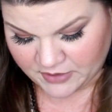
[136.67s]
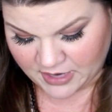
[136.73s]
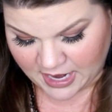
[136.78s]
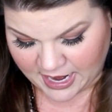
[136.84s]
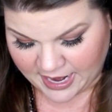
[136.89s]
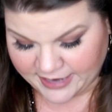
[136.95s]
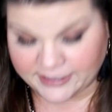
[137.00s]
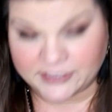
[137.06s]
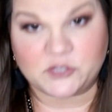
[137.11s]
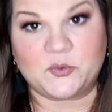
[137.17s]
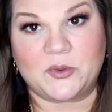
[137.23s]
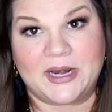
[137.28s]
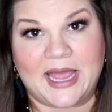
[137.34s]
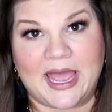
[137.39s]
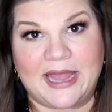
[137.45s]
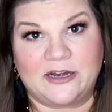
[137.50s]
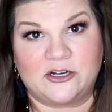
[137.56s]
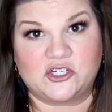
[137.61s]
I just went
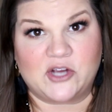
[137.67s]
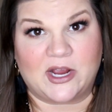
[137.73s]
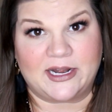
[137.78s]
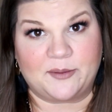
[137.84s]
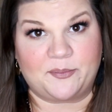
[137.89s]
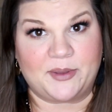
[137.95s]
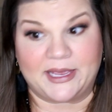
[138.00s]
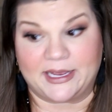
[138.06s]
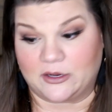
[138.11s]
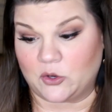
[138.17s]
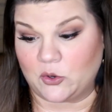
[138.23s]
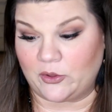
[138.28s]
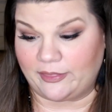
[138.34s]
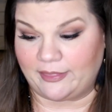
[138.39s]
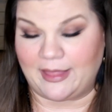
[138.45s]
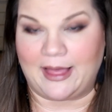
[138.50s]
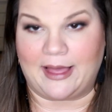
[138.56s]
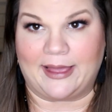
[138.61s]
ahead and tried to pick
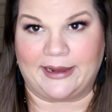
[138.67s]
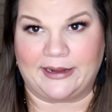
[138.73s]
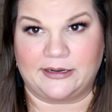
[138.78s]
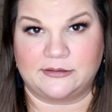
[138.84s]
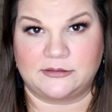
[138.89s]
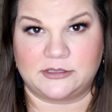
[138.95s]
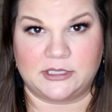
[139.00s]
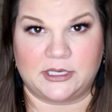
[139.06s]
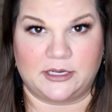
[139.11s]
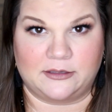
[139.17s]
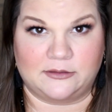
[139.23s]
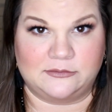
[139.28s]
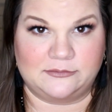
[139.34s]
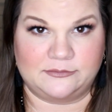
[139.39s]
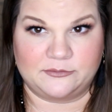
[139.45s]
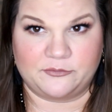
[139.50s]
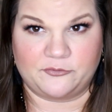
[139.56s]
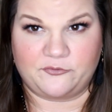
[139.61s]
online. So
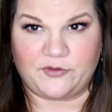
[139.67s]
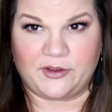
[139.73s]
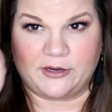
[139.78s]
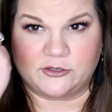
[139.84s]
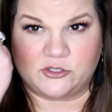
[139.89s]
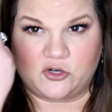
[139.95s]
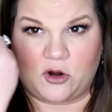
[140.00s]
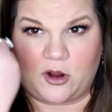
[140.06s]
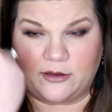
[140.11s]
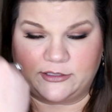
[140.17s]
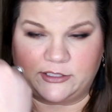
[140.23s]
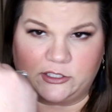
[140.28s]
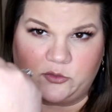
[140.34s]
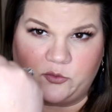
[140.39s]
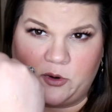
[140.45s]
fingers crossed this